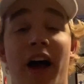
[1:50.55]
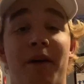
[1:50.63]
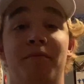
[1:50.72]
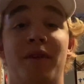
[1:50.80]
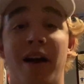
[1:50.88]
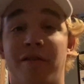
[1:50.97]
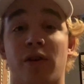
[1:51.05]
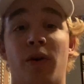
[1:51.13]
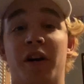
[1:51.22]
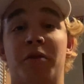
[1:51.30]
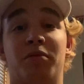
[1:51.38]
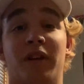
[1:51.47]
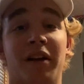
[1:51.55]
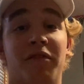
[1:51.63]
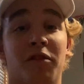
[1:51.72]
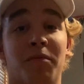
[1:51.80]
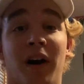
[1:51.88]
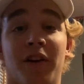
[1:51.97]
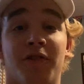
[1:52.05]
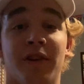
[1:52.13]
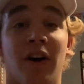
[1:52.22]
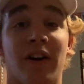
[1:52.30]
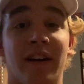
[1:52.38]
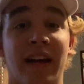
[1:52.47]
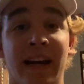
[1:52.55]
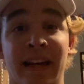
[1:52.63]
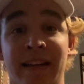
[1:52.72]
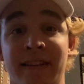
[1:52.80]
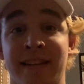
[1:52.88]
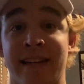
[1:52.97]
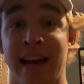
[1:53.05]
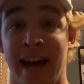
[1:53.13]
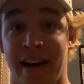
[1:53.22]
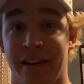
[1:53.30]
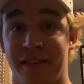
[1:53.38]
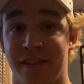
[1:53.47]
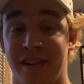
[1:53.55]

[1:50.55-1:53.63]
am never going to play for the Montreal Canadiens again."